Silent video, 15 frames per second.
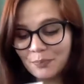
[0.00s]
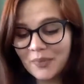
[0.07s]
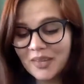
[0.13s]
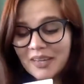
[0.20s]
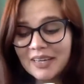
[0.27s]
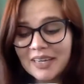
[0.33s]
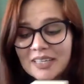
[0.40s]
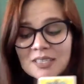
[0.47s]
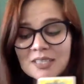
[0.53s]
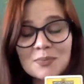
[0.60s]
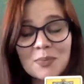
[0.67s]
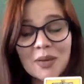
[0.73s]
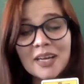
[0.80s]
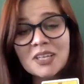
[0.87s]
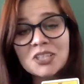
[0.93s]
an
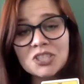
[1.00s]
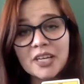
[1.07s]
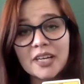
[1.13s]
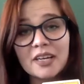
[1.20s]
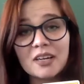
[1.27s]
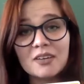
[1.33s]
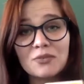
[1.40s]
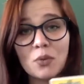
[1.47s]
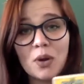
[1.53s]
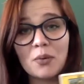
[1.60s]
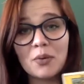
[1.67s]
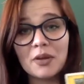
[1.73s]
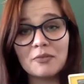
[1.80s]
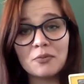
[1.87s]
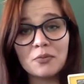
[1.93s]
expansion of what
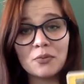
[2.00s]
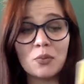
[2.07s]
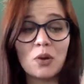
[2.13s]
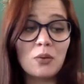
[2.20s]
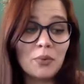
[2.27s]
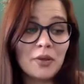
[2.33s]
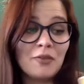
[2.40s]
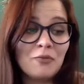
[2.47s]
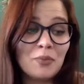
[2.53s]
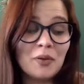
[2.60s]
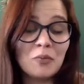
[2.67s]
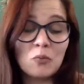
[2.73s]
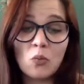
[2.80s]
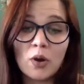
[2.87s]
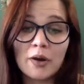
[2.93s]
we've
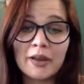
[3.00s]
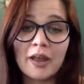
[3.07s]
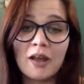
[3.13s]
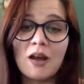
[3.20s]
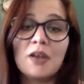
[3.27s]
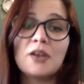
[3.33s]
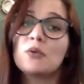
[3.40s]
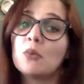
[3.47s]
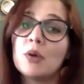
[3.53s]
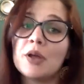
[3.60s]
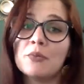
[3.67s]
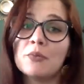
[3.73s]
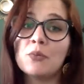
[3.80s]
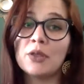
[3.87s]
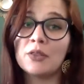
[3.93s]
been working on and what
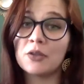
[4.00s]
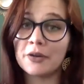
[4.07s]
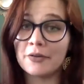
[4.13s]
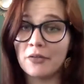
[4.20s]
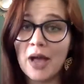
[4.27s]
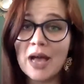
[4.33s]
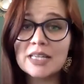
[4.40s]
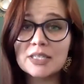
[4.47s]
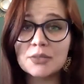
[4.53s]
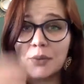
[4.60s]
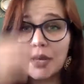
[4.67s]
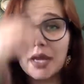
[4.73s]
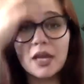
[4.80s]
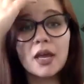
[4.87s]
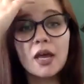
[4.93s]
we learned last
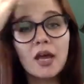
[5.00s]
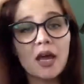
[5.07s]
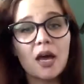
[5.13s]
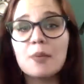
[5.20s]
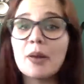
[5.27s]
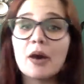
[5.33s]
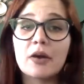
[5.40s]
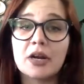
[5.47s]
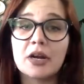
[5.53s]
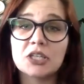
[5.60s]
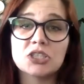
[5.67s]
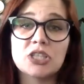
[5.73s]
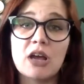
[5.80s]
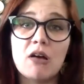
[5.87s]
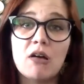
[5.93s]
week about our
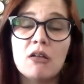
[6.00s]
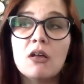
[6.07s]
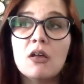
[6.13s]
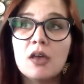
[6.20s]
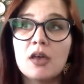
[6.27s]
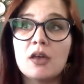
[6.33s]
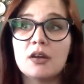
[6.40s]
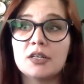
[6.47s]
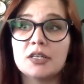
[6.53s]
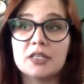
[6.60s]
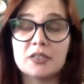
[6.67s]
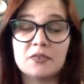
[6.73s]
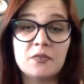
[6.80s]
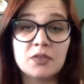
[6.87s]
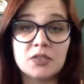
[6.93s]
shell and our
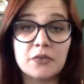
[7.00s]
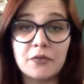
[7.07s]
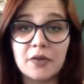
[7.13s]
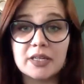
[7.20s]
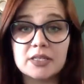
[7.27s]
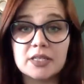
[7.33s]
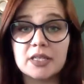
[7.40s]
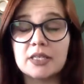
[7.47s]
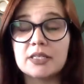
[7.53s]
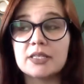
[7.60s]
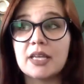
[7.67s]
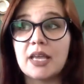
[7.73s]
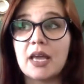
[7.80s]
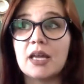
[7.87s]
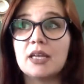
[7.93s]
defenses
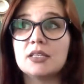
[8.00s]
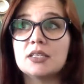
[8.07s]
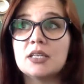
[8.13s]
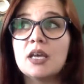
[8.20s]
and